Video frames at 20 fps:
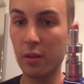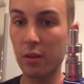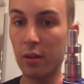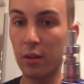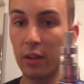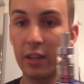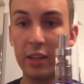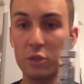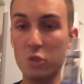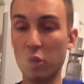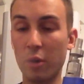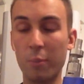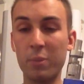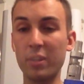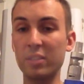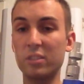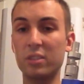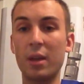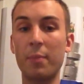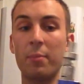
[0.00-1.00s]
literally I'm
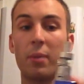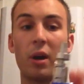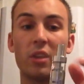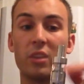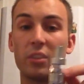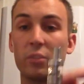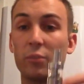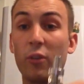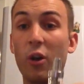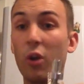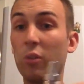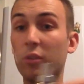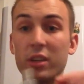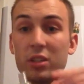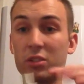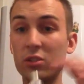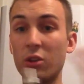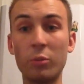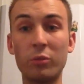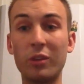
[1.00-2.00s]
pressing that button, it's firing,
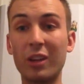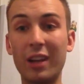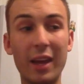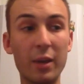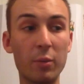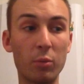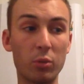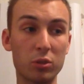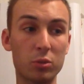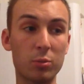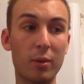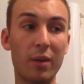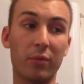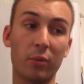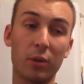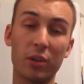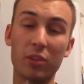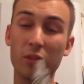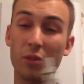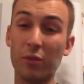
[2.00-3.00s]
there's no delay
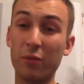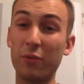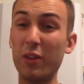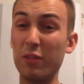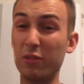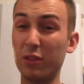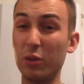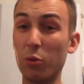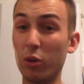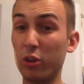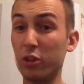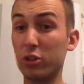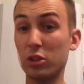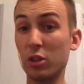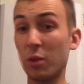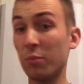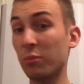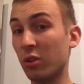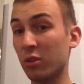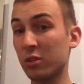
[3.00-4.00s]
whatsoever. Whereas on 50W you
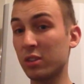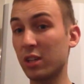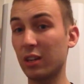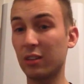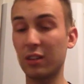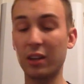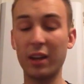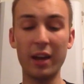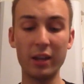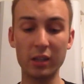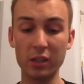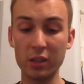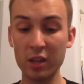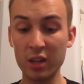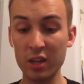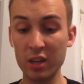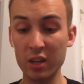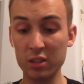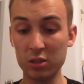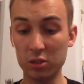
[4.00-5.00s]
sometimes get delay.
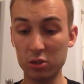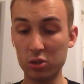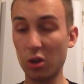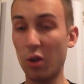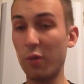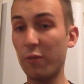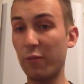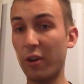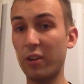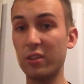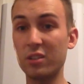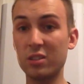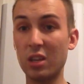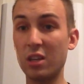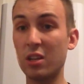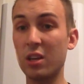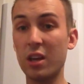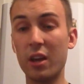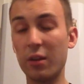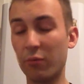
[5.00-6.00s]
So far this
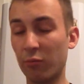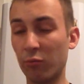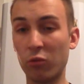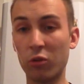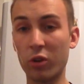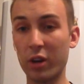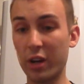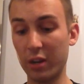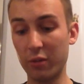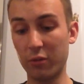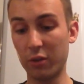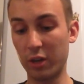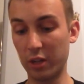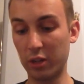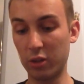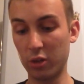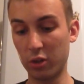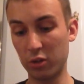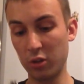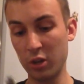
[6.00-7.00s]
is hitting really
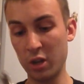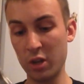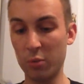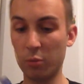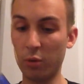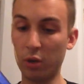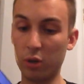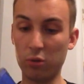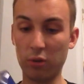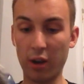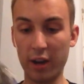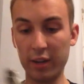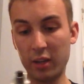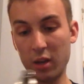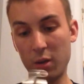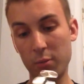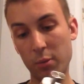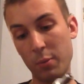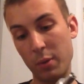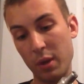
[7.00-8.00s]
good. We'll crank it
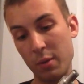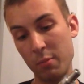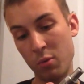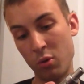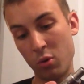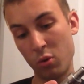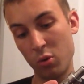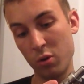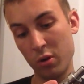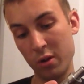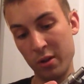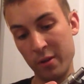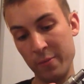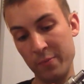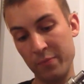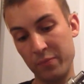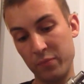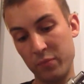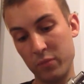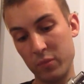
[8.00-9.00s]
up a bit more.
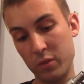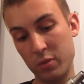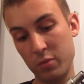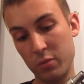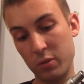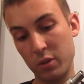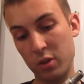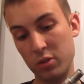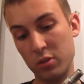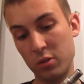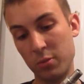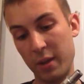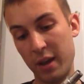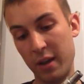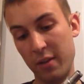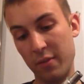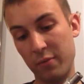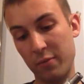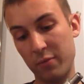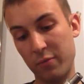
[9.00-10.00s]
We'll go to
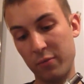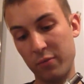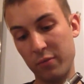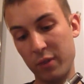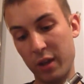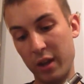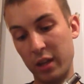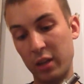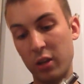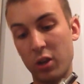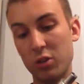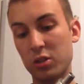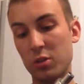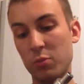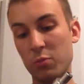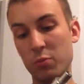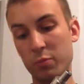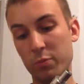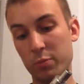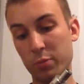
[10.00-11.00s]
about, and it goes
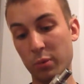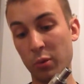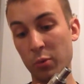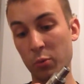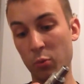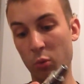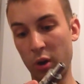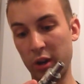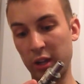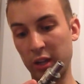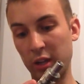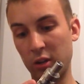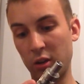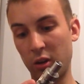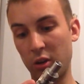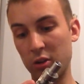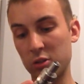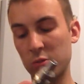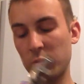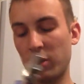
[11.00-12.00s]
in 0.1
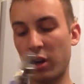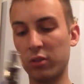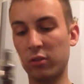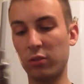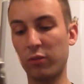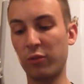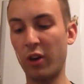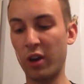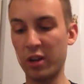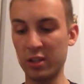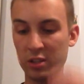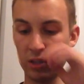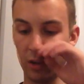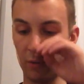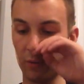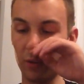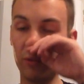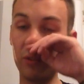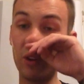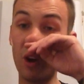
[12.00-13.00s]
incline, so we'll go up to
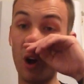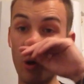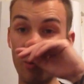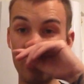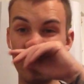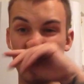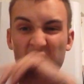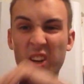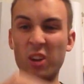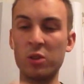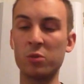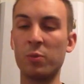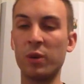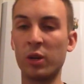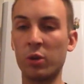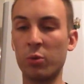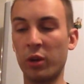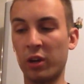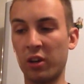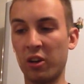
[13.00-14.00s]
37. If you hold it, it goes a
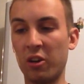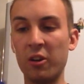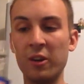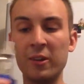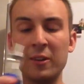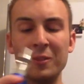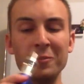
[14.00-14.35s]
bit quicker.